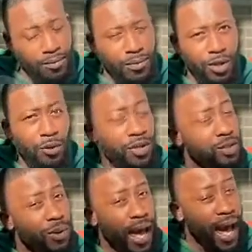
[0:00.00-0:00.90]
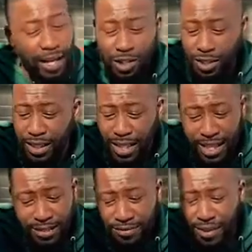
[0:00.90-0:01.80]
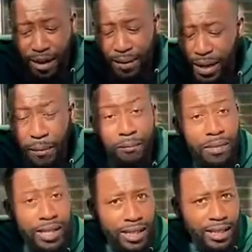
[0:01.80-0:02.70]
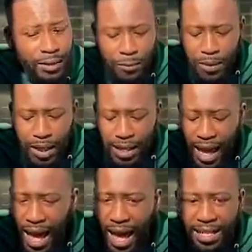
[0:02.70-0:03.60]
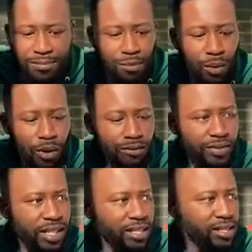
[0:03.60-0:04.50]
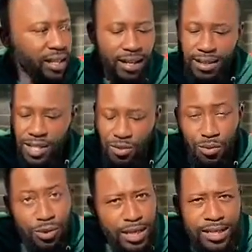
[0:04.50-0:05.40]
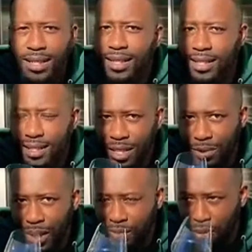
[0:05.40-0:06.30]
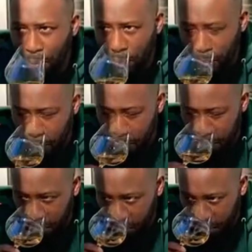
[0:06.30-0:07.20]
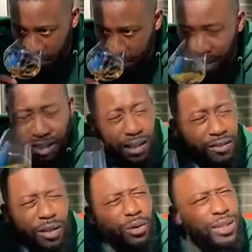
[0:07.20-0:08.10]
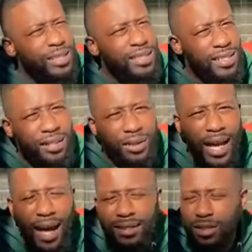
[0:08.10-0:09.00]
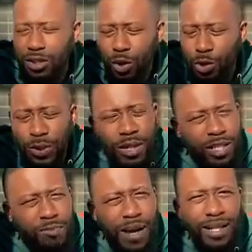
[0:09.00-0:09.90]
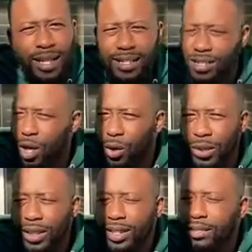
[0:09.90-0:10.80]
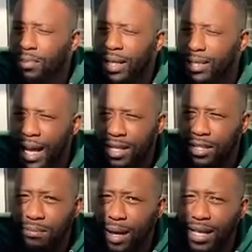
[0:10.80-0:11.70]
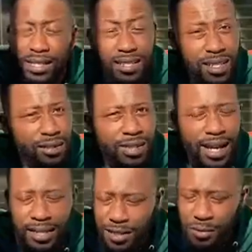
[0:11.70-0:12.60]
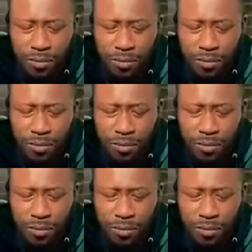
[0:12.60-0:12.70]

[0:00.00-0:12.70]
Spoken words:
So this one actually is very immediate. It has more of this this rusticness that you get from it, even though it's steel cask. So you would expect like this oakiness, but it's actually made in steel tanks.